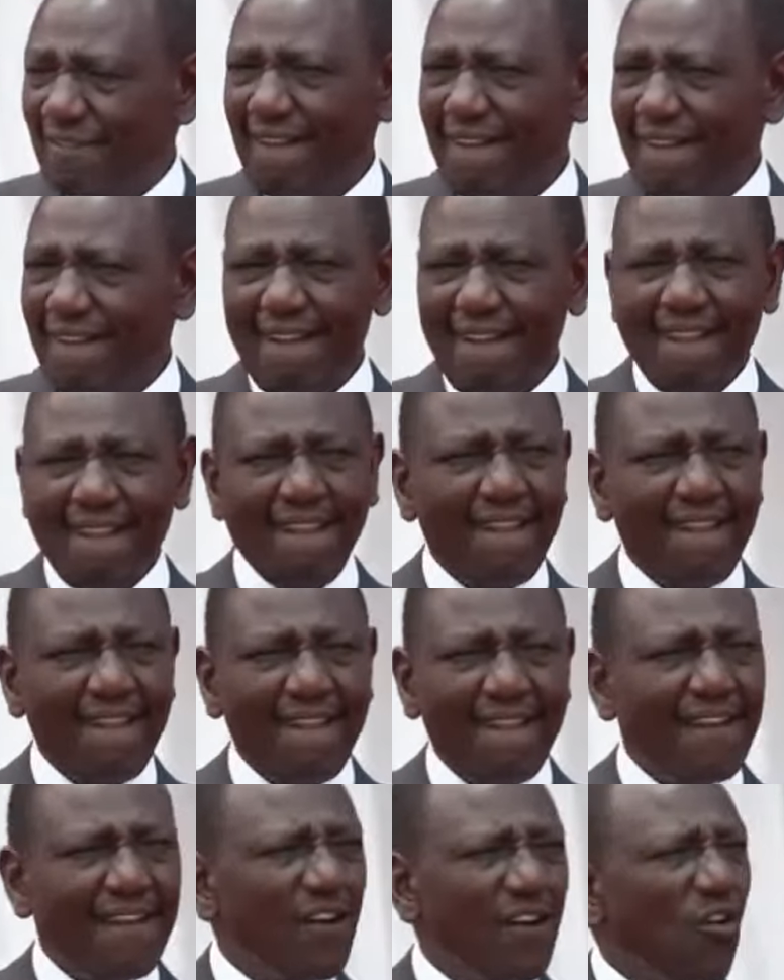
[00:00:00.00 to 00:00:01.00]
or
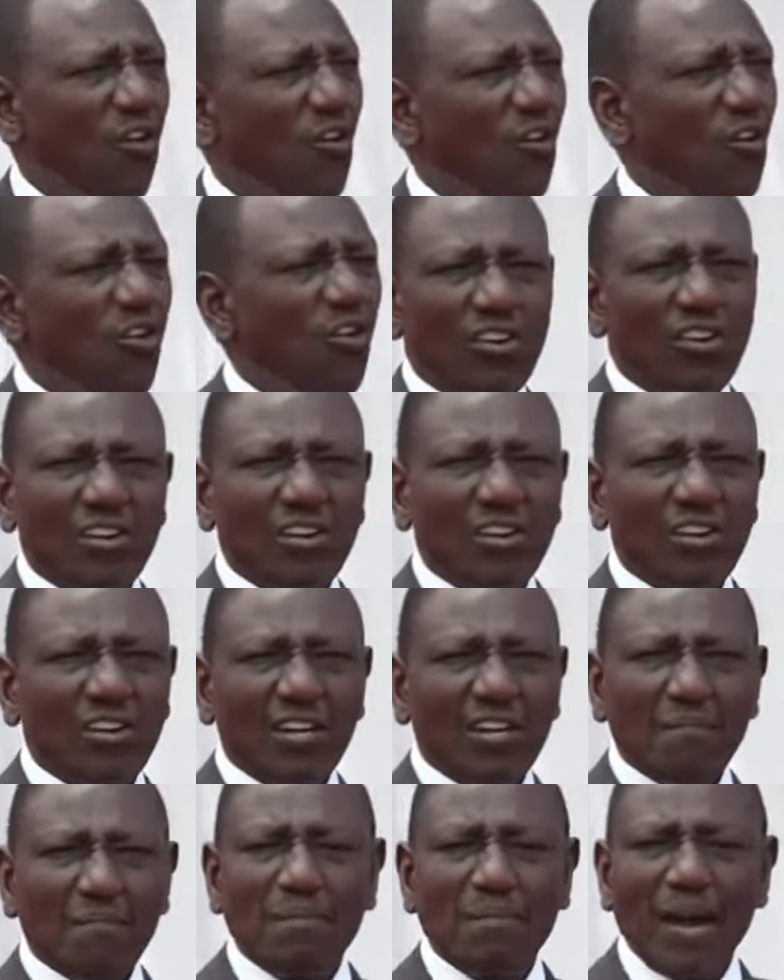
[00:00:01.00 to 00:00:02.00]
manufacturing
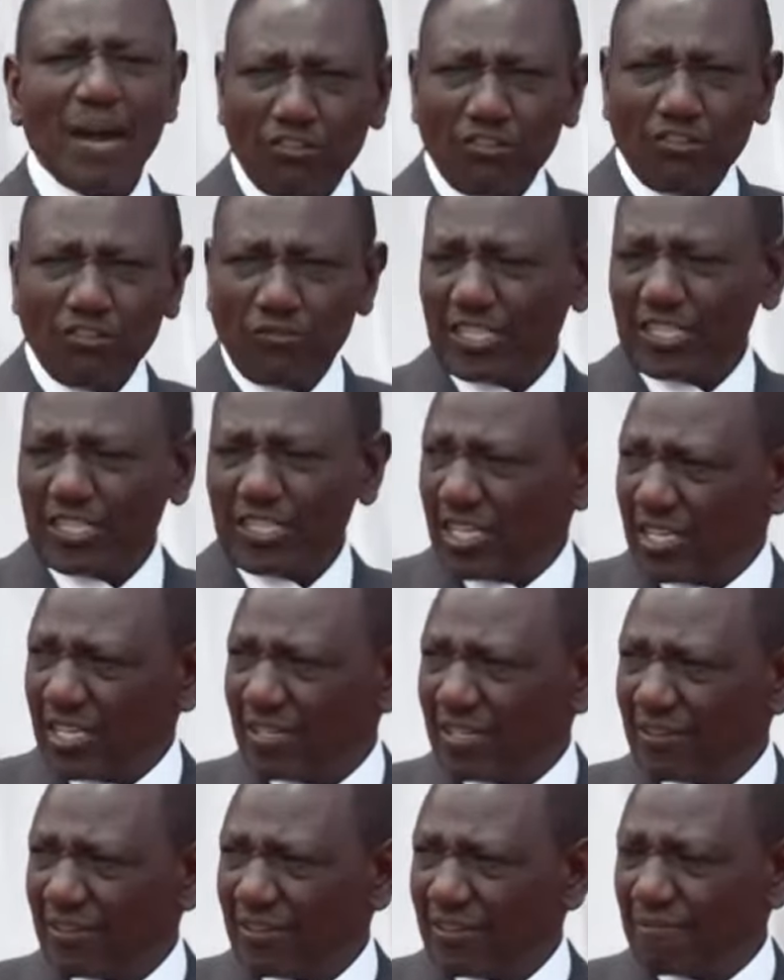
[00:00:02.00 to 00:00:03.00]

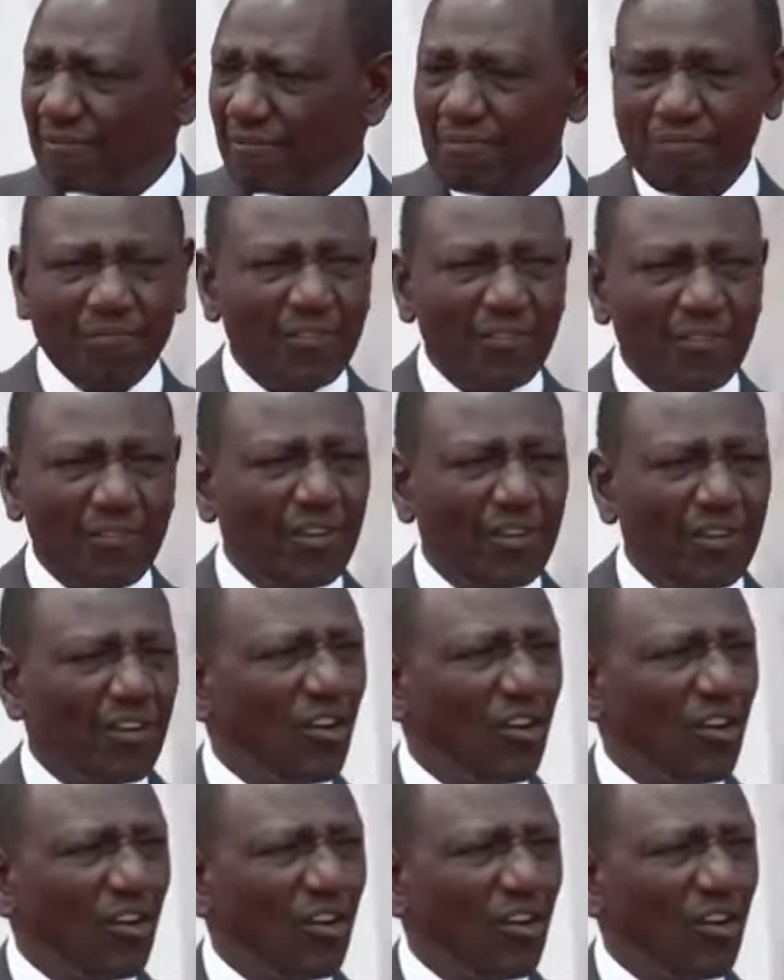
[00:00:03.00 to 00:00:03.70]
or